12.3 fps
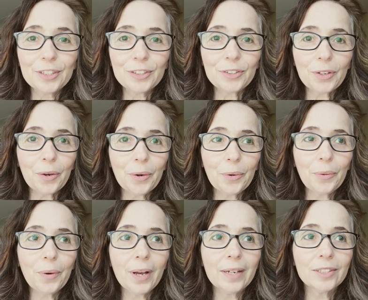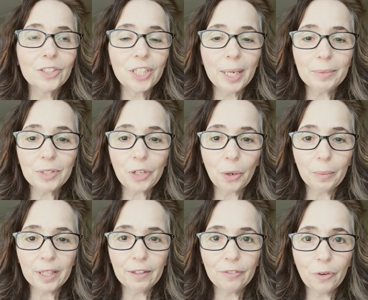So, James
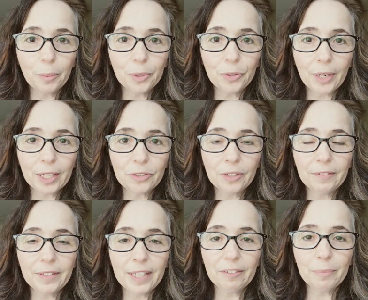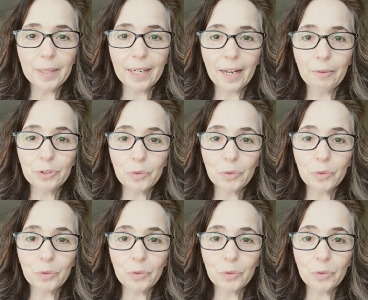Comey, the former director of the FBI,